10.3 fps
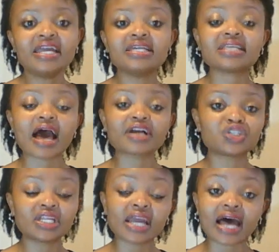is
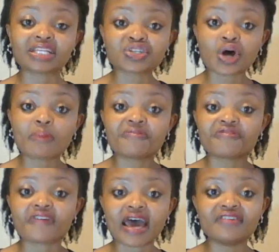actually a top
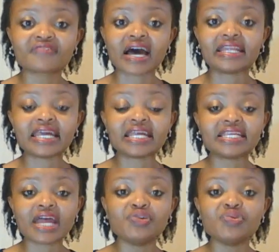5
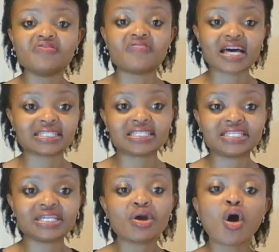Canadian
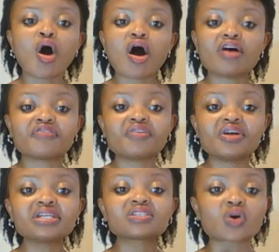university
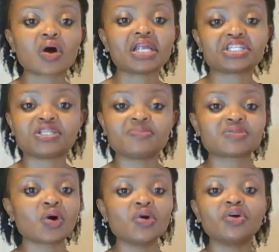offering scholarships.
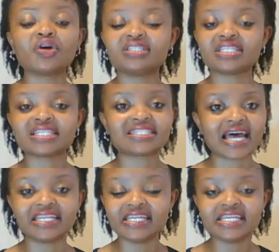So you're not just
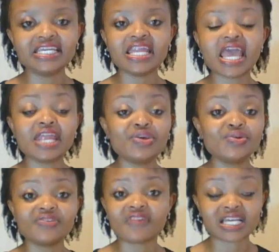studying in any
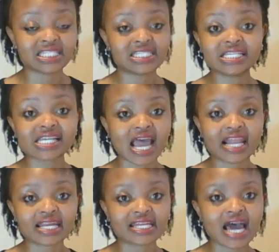university in
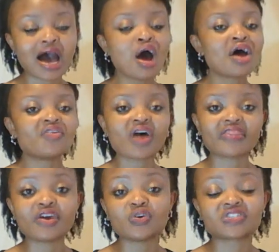Canada,
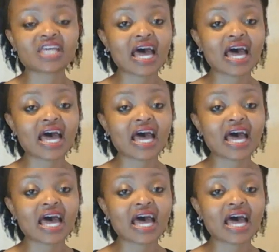rather you're